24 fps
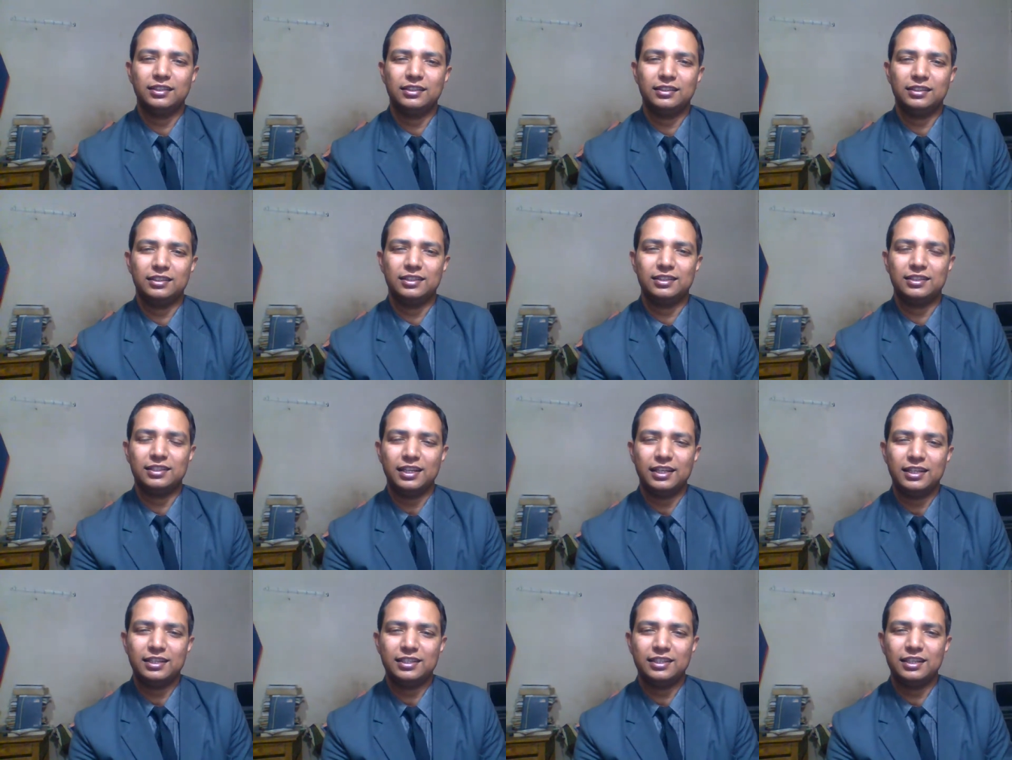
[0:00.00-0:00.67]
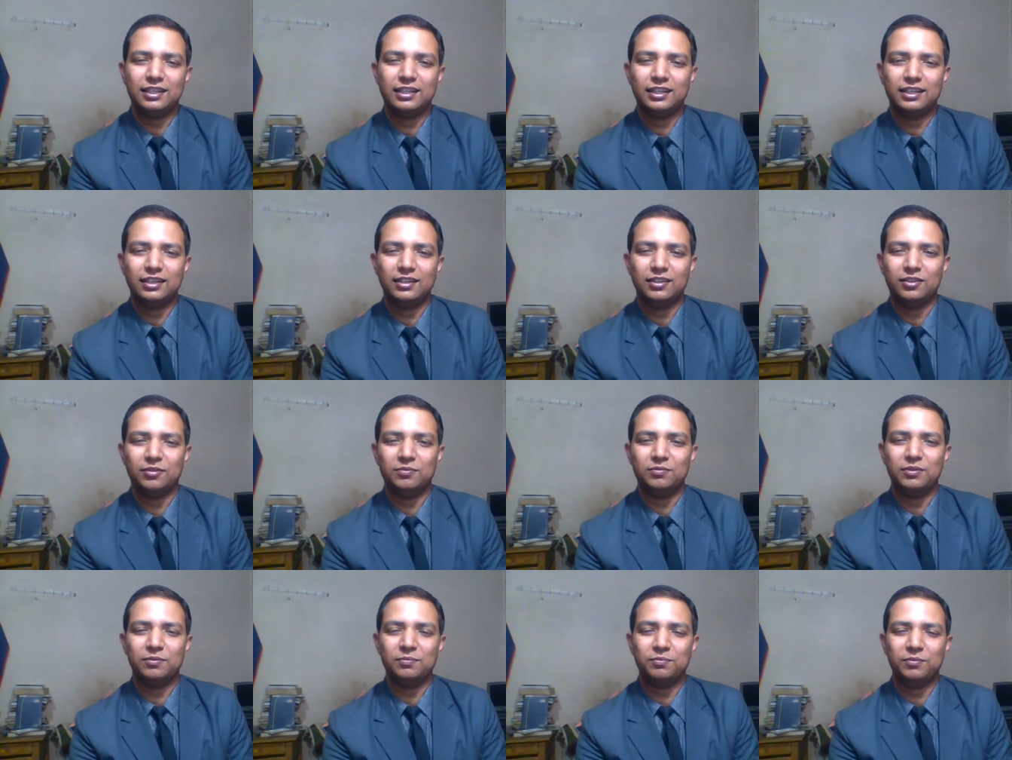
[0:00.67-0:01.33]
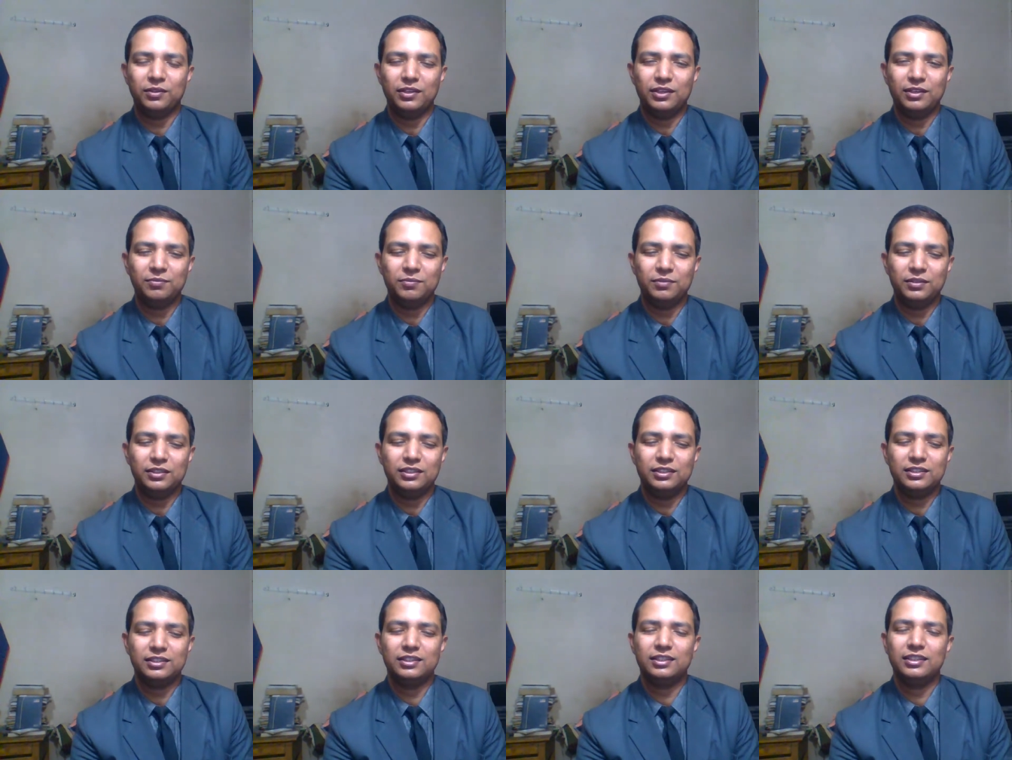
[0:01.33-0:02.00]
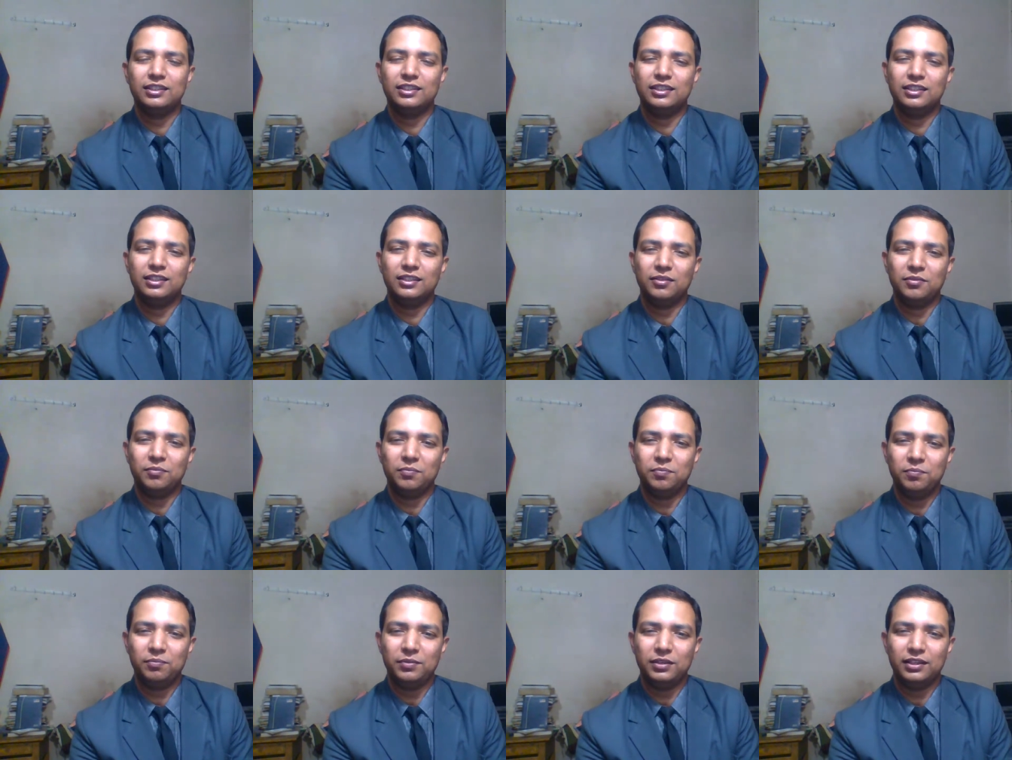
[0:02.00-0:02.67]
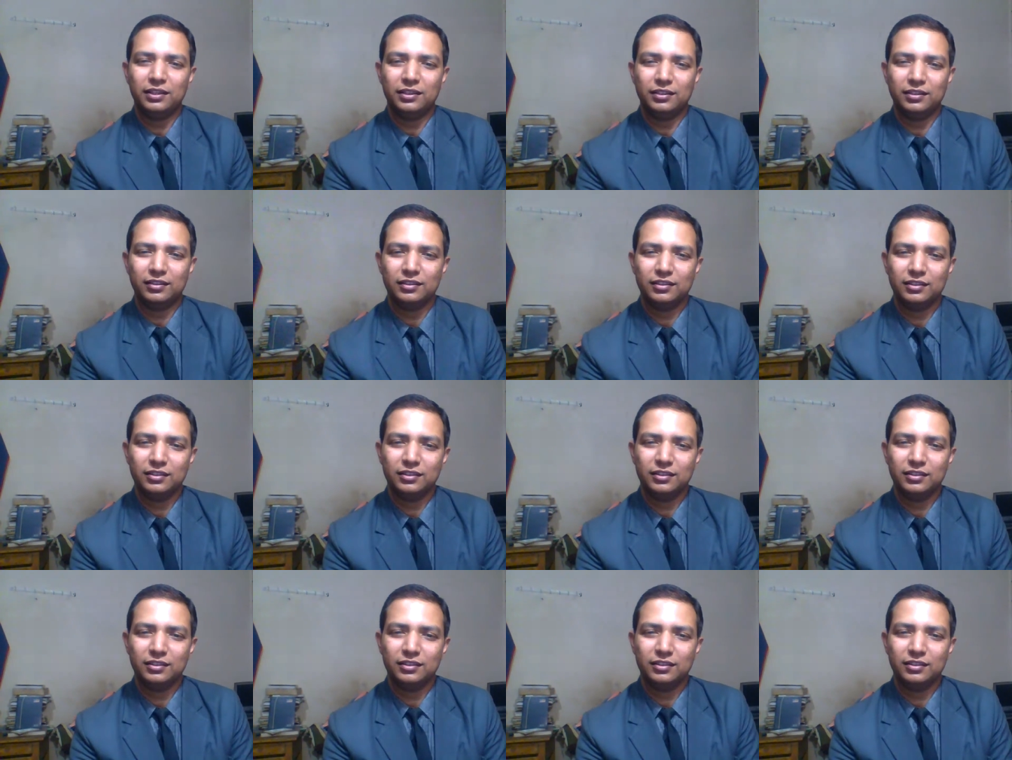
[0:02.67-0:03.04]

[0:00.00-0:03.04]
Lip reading: The title of the poem is Mirror.